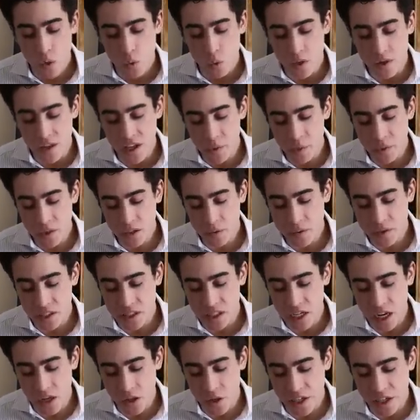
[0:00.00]
will they be able to
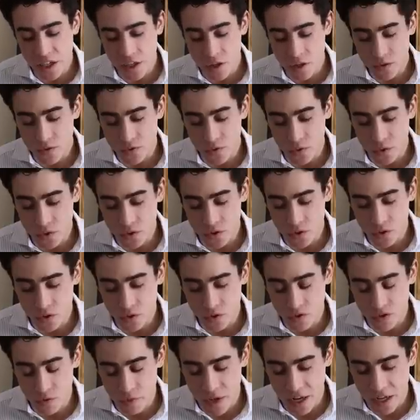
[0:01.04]
tolerate other foods due
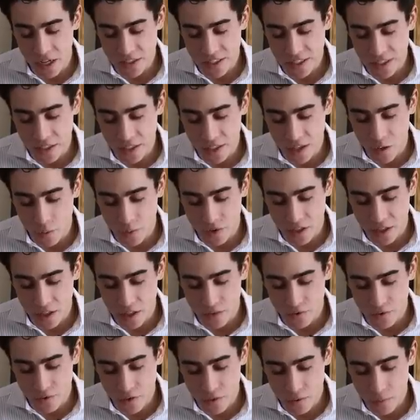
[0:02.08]
to rebalancing the gut with
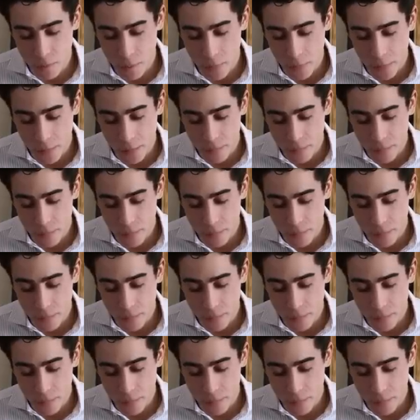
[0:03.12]
kefir?